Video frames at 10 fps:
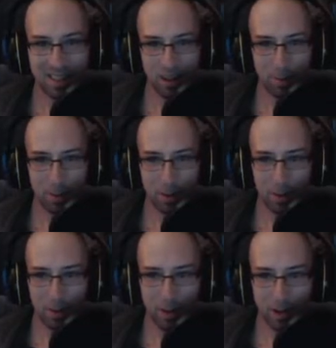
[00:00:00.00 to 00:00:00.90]
ain't no point in
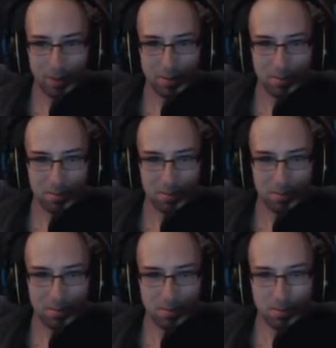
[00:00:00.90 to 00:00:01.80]
going out.
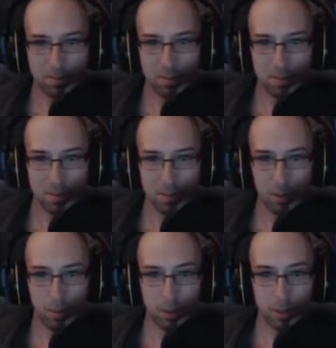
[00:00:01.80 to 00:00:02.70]
A
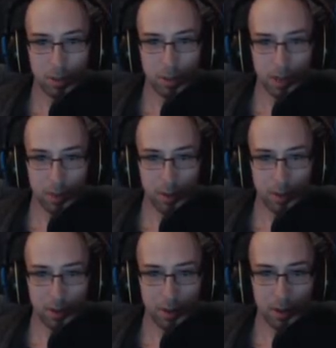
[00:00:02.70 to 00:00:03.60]
warrior should not go out
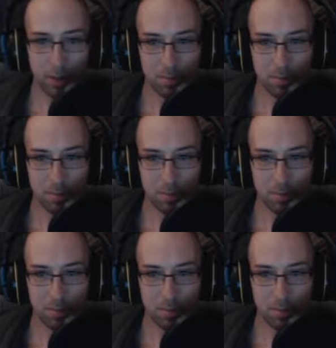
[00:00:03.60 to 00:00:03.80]
hungry.